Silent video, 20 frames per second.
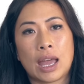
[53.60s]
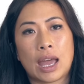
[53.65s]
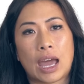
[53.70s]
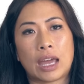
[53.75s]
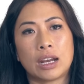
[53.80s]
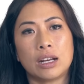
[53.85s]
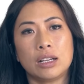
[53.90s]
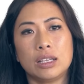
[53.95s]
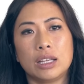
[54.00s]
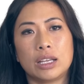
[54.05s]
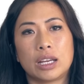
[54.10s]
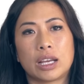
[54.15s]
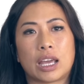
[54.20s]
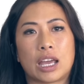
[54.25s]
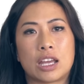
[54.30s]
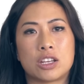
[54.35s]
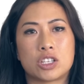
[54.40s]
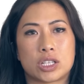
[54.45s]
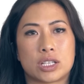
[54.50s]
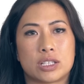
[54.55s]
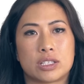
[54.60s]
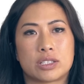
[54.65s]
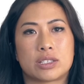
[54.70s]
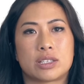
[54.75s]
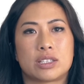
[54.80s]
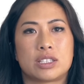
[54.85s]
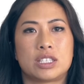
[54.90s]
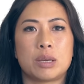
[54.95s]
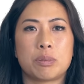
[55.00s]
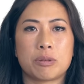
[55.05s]
Analytic
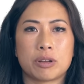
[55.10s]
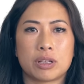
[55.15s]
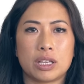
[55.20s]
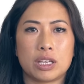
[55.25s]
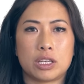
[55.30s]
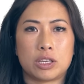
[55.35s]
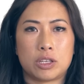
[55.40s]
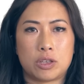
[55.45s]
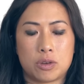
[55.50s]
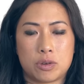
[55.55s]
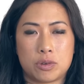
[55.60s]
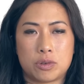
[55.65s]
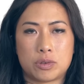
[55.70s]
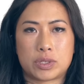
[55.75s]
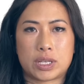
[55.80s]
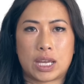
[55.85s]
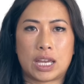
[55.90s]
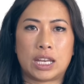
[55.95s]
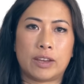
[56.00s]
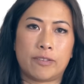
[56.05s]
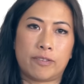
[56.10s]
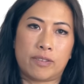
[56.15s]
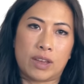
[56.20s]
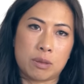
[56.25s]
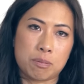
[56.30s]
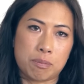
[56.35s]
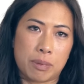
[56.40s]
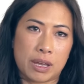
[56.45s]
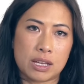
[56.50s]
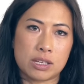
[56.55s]
engines typically use an
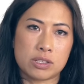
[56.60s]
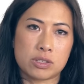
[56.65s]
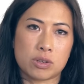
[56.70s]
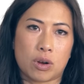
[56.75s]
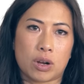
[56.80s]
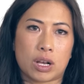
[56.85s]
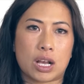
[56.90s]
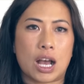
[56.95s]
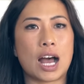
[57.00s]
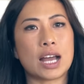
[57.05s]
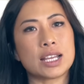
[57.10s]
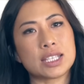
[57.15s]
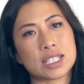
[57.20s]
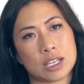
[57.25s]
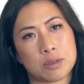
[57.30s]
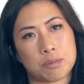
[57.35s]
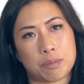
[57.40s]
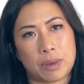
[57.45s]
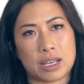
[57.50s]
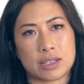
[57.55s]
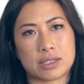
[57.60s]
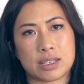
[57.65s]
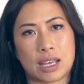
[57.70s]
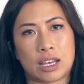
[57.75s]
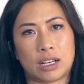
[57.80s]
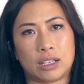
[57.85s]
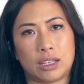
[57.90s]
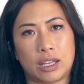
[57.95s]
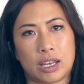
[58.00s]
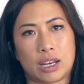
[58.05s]
event based or content based
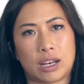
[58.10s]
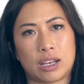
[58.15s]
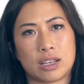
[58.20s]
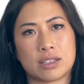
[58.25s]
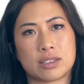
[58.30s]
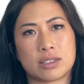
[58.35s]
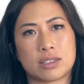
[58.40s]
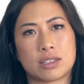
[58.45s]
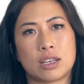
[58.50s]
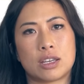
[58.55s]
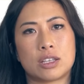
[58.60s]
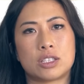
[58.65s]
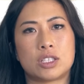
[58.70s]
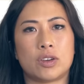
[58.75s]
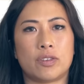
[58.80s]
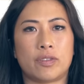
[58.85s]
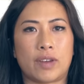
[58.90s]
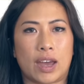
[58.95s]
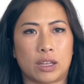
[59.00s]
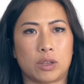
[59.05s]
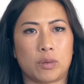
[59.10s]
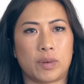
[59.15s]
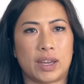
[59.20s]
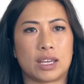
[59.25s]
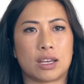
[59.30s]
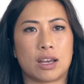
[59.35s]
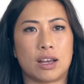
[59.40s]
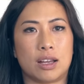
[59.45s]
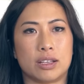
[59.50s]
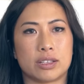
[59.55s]
analytics to
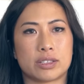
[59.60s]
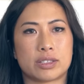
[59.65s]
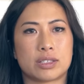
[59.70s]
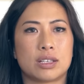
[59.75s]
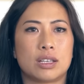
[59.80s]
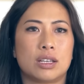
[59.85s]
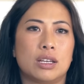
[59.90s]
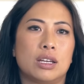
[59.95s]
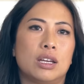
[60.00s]
evaluate calls.